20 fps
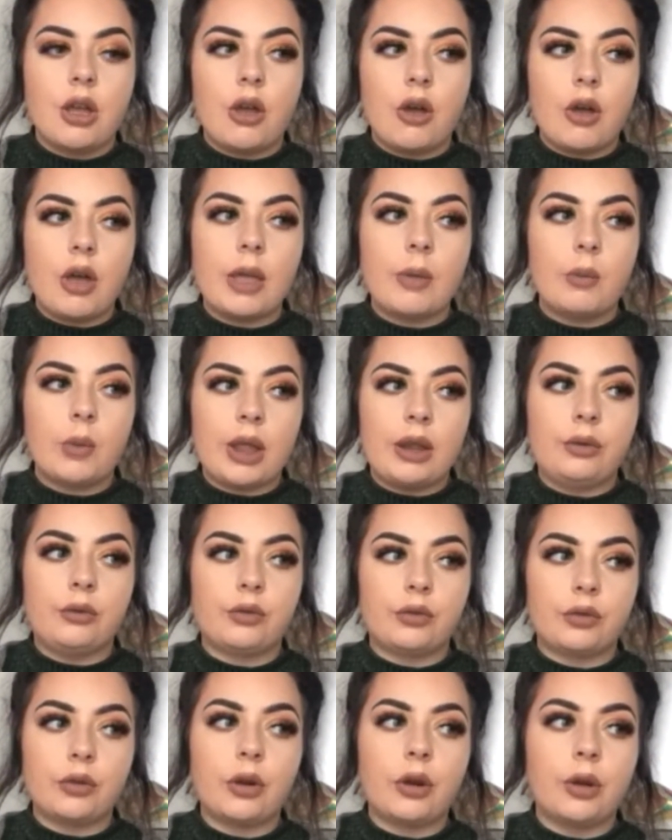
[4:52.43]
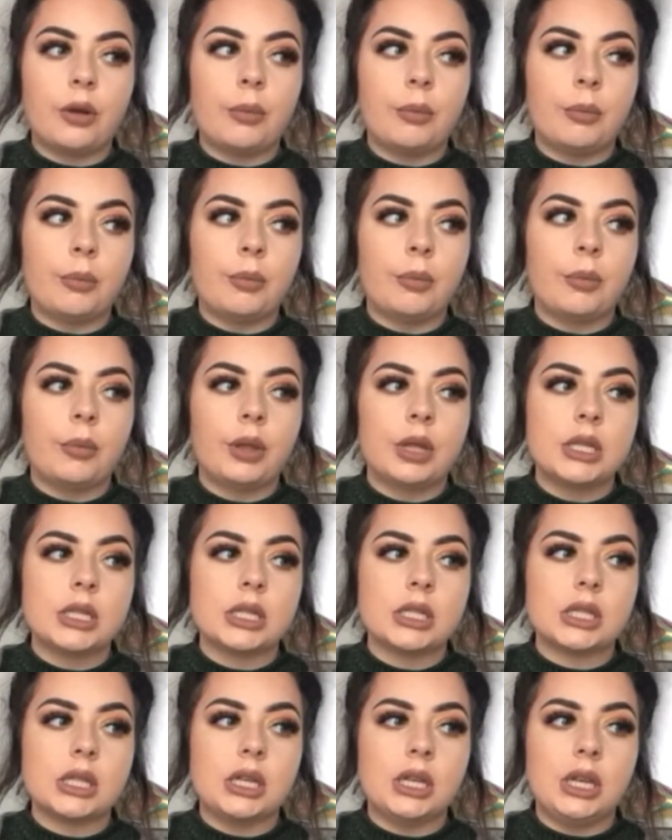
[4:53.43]
I went from
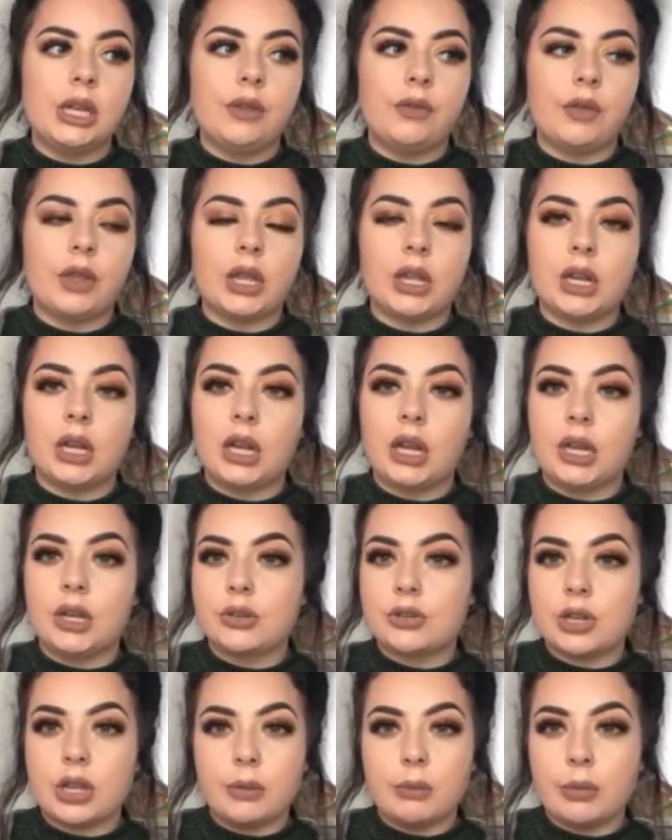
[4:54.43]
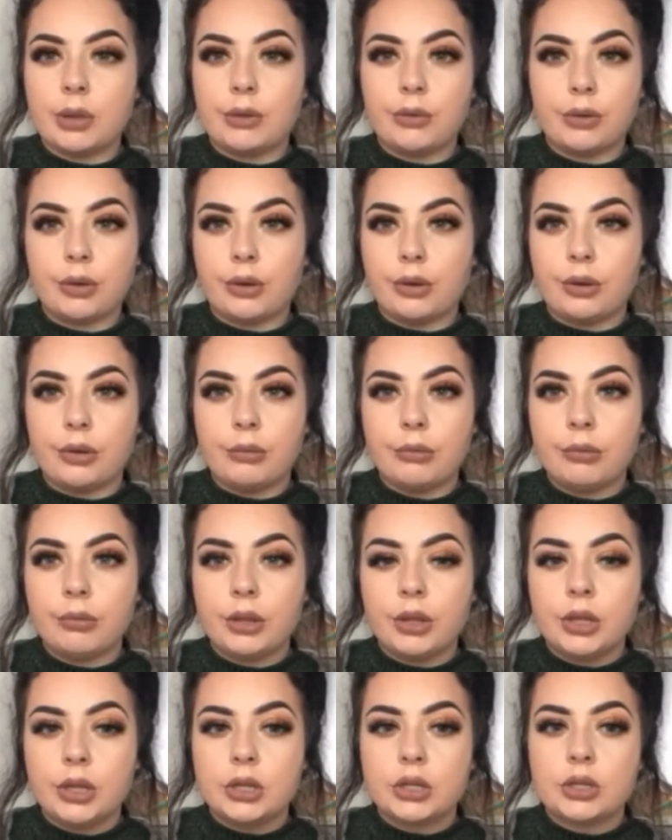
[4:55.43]
living literally in my room
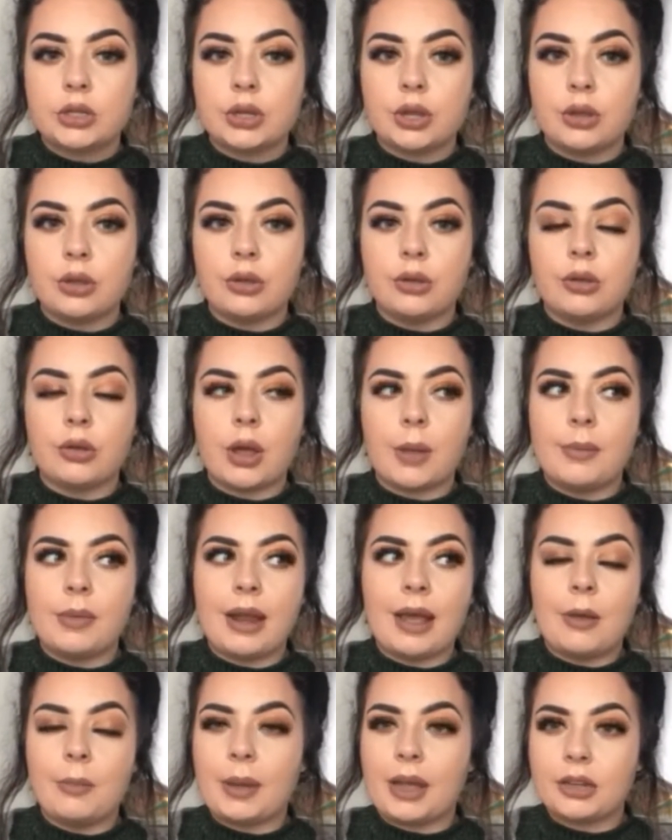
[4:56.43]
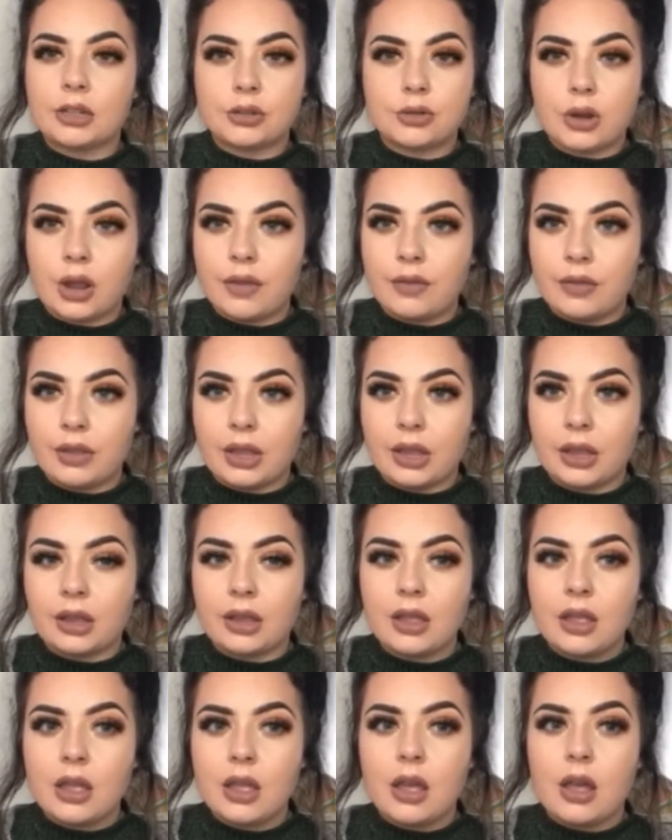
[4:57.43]
to I'm now back driving.
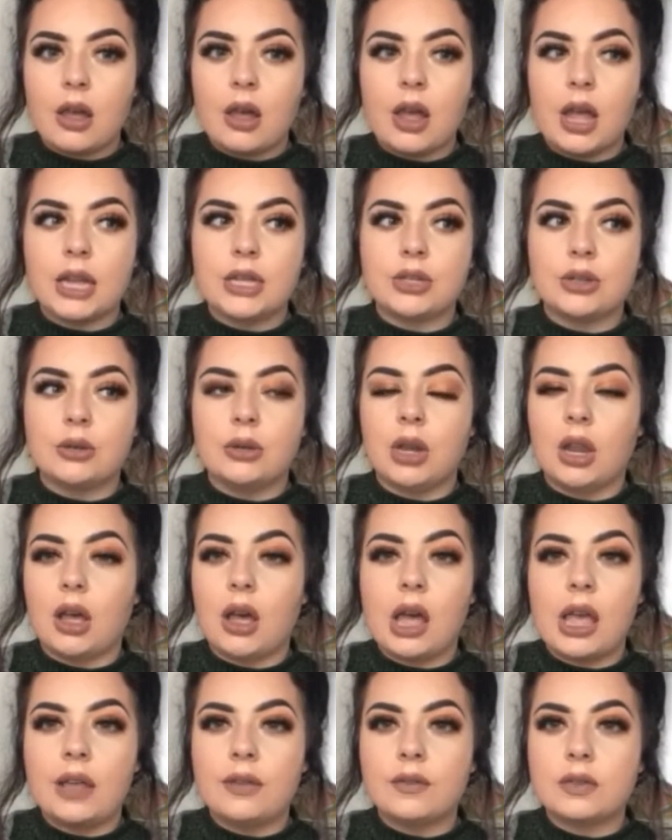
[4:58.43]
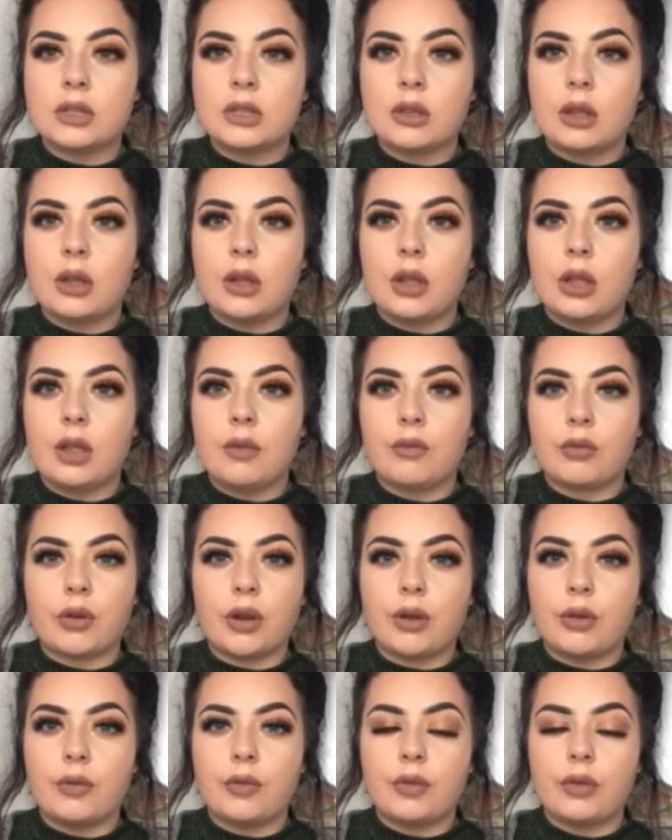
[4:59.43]
I do lives in
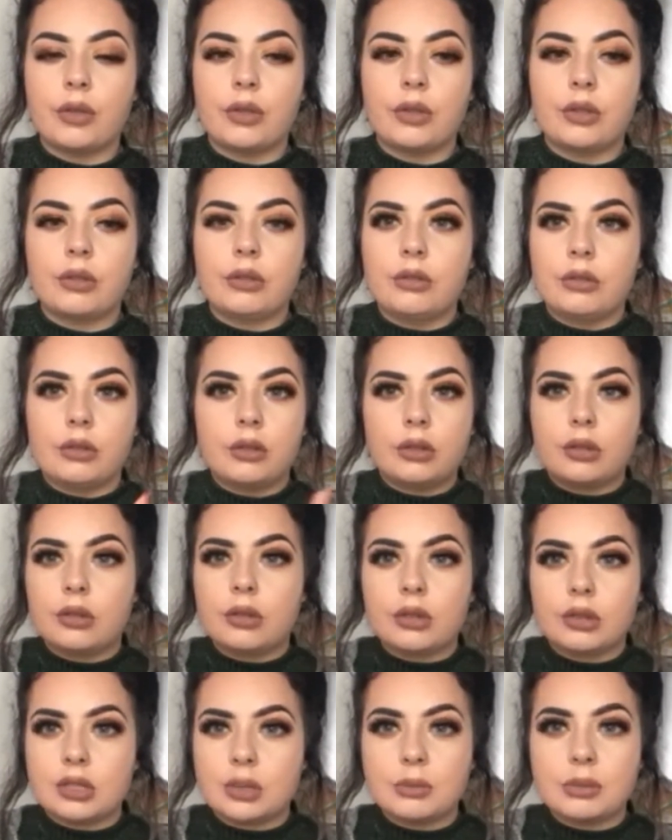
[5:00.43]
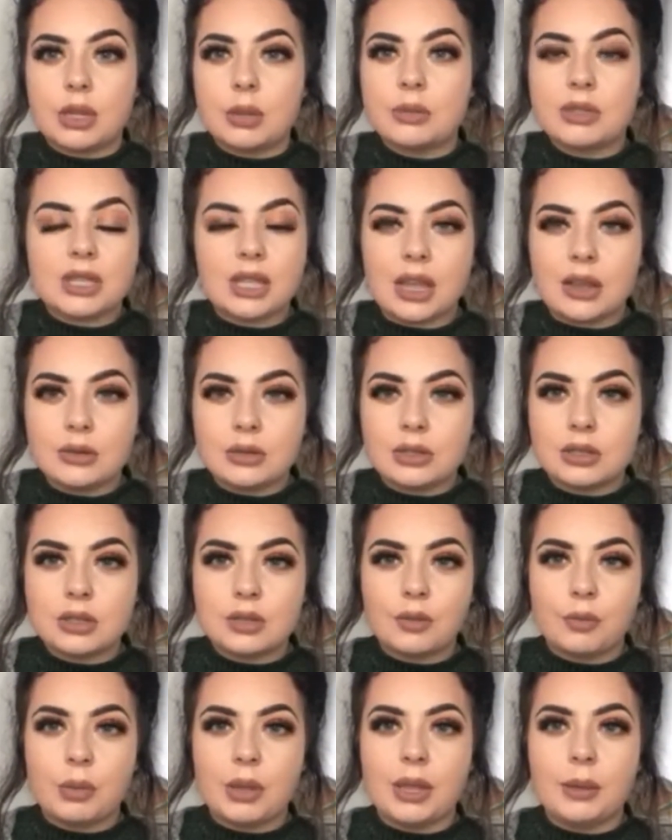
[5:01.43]
front of sometimes thousands
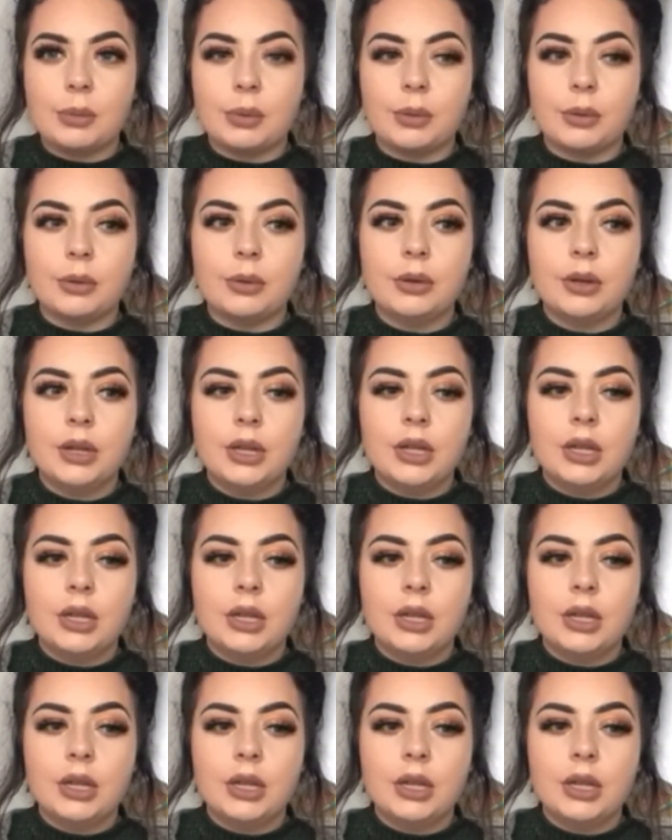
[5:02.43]
of people.